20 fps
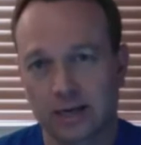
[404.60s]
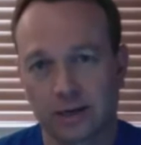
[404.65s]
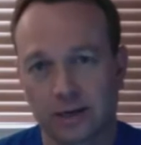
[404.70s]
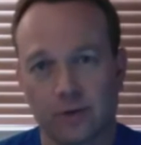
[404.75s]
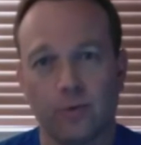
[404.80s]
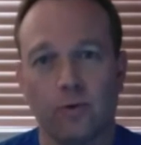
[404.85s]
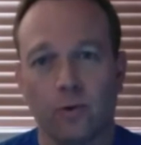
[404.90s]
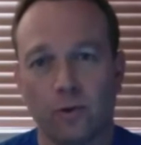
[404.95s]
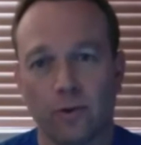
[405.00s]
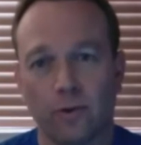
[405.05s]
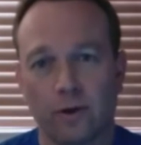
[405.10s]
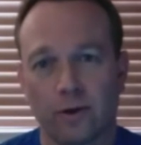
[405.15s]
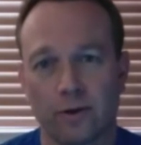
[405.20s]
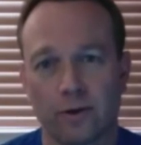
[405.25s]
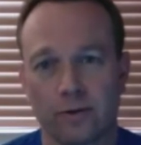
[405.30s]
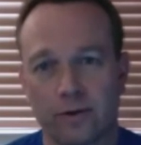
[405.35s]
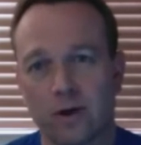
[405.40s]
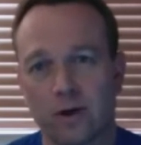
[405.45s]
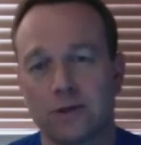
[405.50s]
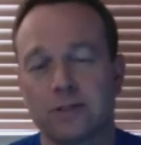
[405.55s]
kind of cool.
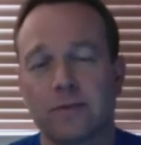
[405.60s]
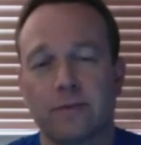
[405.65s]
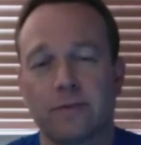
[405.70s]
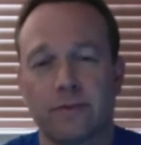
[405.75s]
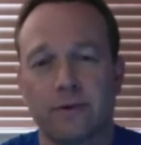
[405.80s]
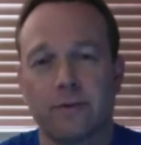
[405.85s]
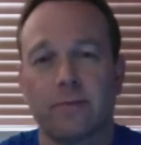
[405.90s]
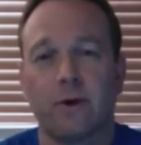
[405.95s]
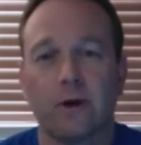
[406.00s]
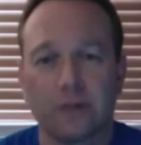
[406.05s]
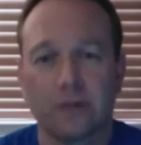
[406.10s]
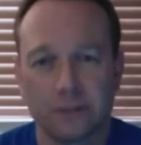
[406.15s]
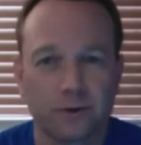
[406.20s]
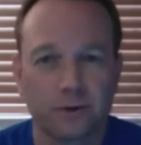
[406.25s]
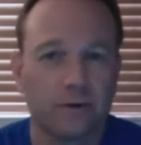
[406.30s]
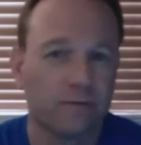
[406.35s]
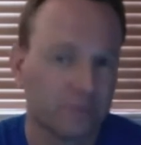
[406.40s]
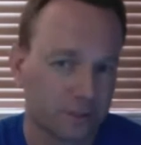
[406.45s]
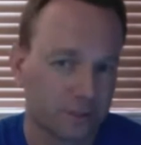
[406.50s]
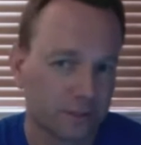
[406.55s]
There are some third-party
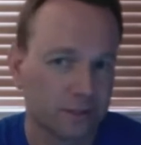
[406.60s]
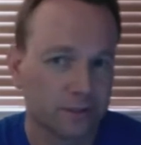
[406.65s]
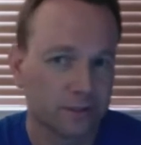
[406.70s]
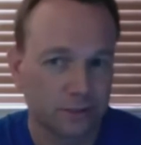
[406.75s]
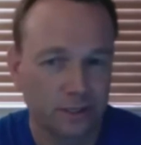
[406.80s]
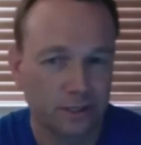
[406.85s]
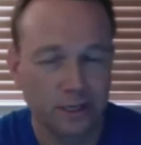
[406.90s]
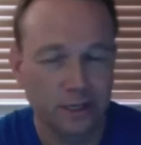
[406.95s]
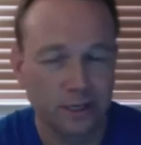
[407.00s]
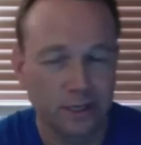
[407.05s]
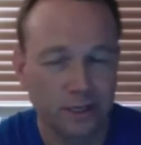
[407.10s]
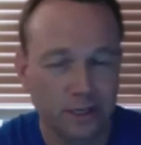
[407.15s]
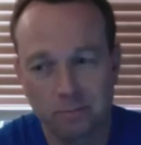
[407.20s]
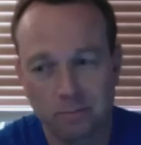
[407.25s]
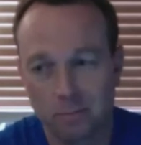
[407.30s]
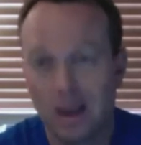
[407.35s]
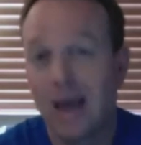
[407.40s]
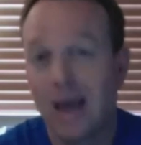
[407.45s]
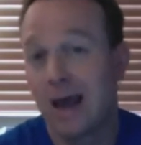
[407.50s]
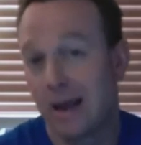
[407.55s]
services that you
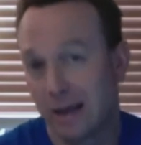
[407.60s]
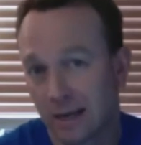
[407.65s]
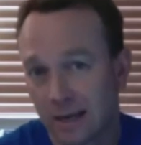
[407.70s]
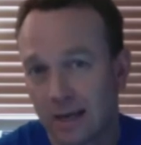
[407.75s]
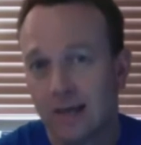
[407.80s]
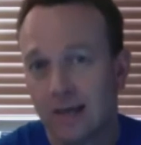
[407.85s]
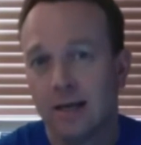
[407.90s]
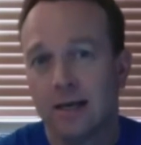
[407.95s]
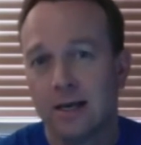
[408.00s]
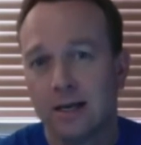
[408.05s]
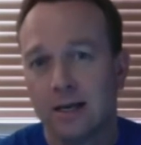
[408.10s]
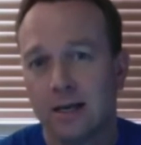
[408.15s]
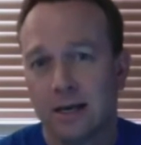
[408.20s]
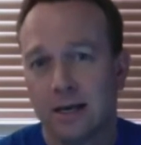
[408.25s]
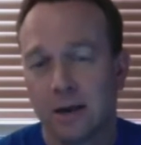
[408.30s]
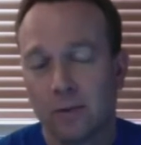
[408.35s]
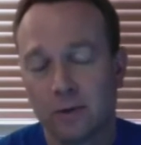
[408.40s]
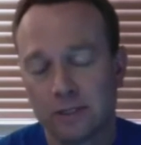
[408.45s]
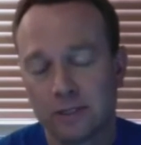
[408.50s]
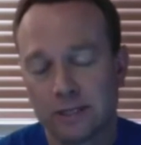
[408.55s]
can pay.
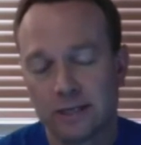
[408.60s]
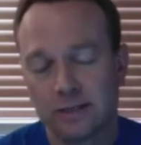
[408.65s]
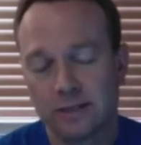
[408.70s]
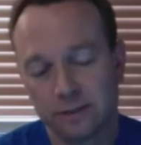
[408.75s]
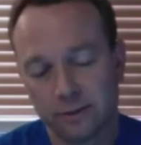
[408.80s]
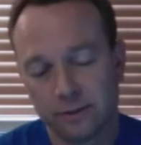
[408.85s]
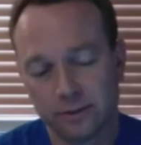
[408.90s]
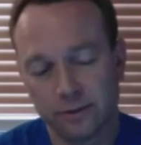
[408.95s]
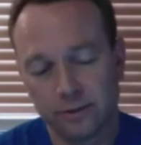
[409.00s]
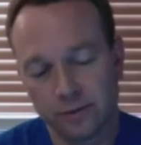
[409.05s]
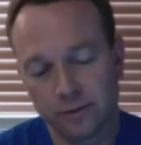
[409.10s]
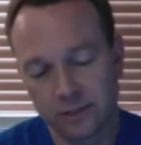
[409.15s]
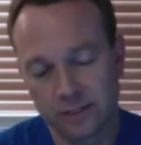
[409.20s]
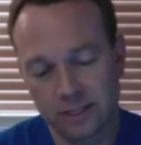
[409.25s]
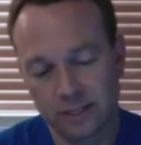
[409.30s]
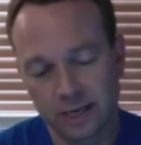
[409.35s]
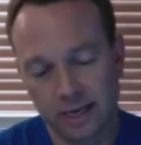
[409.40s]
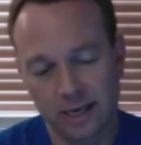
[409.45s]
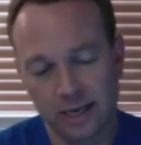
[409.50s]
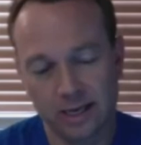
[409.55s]
Right. And what they do
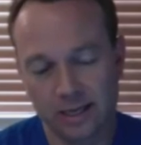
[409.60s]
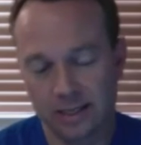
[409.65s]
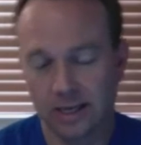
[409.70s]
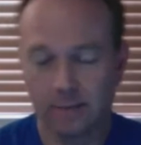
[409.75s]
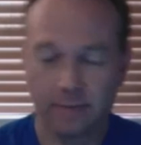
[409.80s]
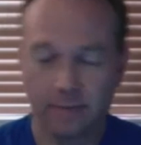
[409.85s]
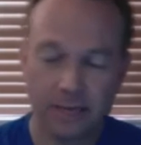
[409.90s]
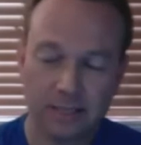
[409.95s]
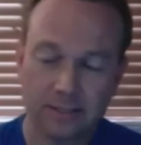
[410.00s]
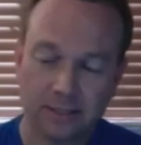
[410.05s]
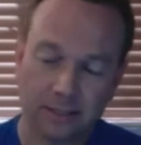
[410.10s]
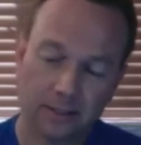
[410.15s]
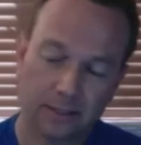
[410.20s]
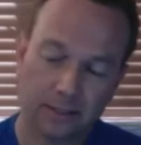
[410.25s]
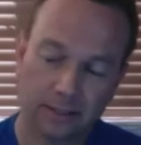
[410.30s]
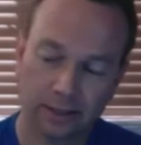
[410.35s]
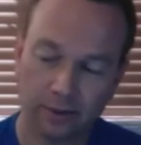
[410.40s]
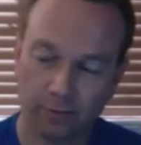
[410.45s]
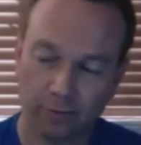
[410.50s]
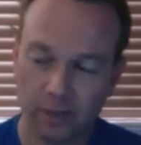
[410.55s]
is they
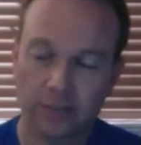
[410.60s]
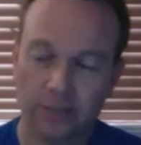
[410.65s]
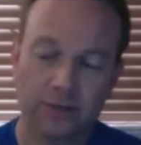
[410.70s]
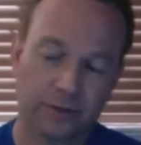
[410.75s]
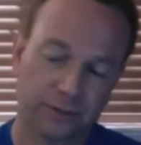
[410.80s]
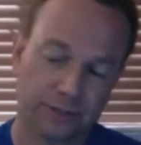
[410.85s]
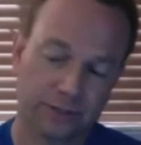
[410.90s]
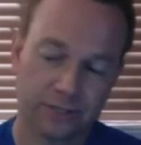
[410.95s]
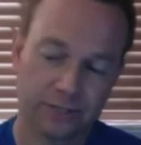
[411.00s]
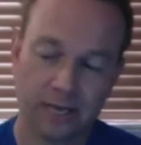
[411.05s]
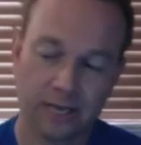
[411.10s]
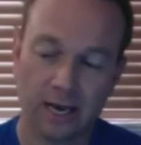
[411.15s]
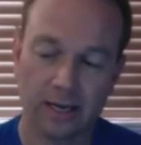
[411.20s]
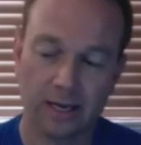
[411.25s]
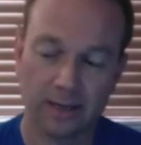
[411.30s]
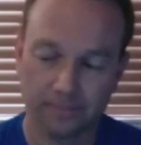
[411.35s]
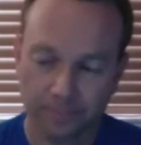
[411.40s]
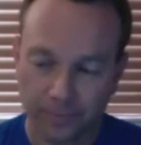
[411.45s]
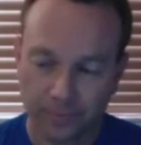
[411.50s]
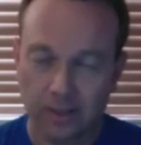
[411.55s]
basically run your
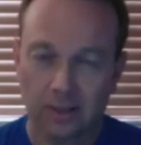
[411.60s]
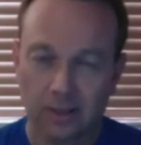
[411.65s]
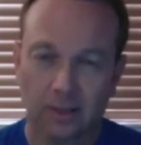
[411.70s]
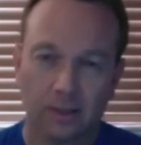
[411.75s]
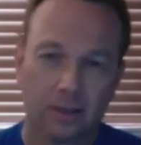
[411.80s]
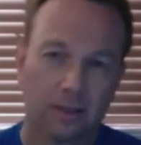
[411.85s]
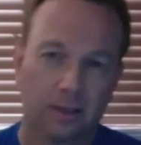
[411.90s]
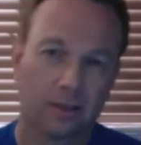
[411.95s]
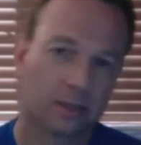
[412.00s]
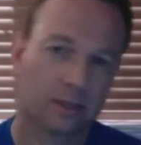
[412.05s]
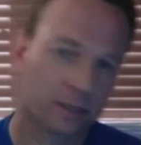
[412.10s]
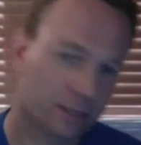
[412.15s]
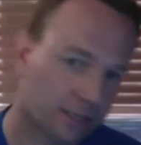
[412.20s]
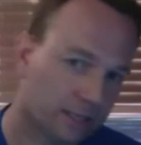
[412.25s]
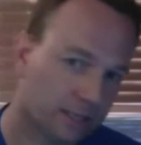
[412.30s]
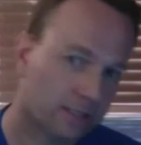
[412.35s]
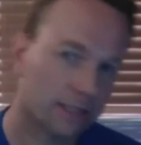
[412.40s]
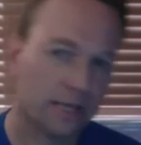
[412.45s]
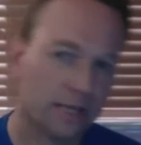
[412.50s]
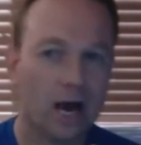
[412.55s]
site,
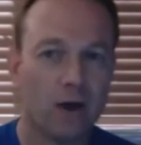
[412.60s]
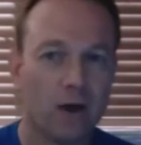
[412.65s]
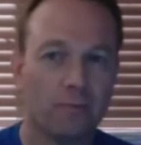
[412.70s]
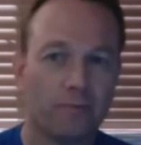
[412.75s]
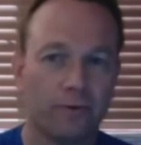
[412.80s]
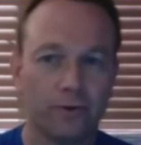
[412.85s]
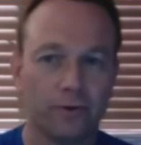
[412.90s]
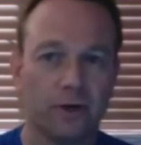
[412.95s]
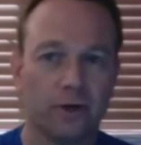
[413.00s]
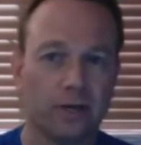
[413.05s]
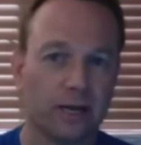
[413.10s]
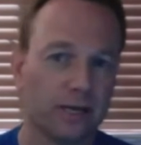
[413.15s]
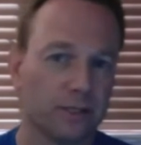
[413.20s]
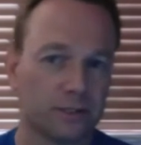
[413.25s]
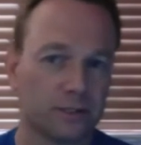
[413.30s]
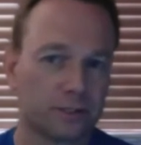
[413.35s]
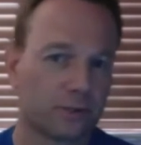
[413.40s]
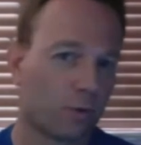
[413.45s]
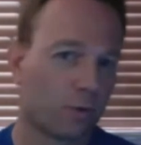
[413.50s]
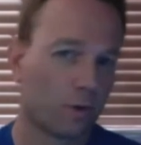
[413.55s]
get the output,
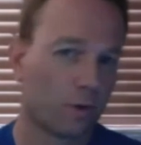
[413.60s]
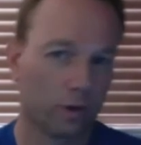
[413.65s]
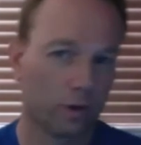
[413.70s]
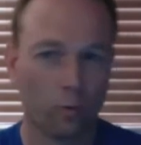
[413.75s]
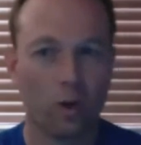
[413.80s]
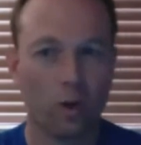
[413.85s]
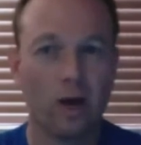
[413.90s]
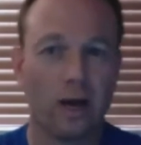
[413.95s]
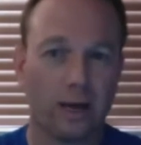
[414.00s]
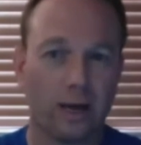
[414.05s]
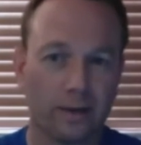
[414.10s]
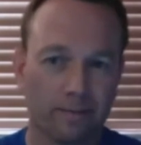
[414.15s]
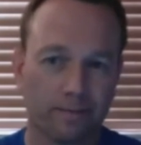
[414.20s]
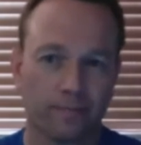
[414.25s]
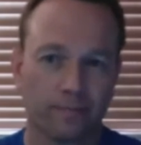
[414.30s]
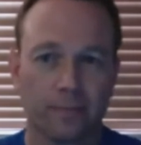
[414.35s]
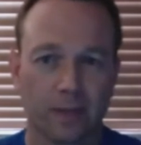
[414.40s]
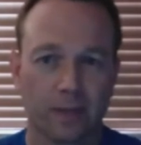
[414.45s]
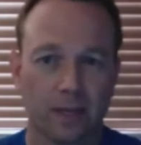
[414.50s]
and store it away.